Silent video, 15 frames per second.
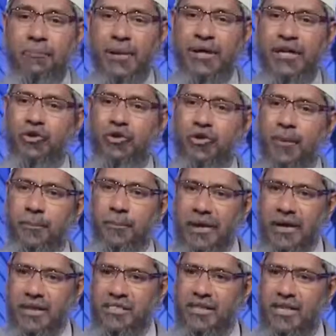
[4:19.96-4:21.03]
particular
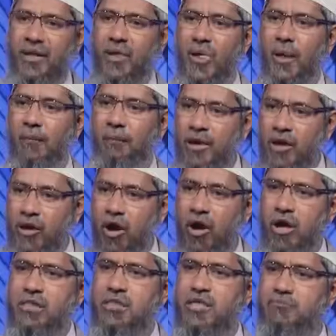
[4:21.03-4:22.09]
person,
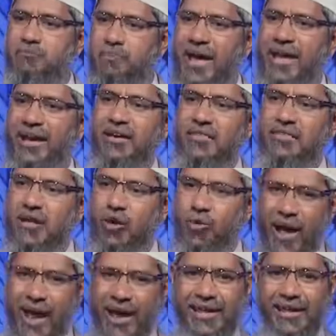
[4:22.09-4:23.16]
because his parents
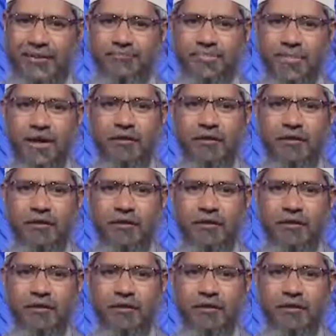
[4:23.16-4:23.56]
required him,